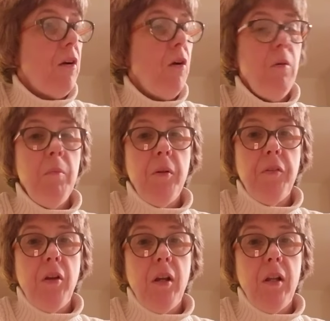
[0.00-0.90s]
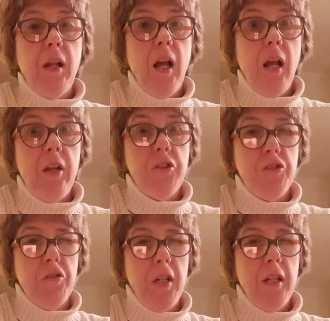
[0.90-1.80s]
home was on High
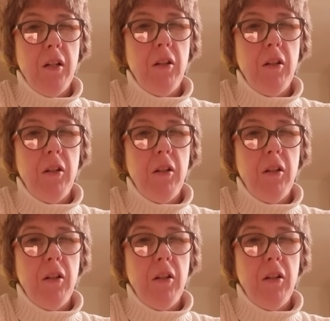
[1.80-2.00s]
Street,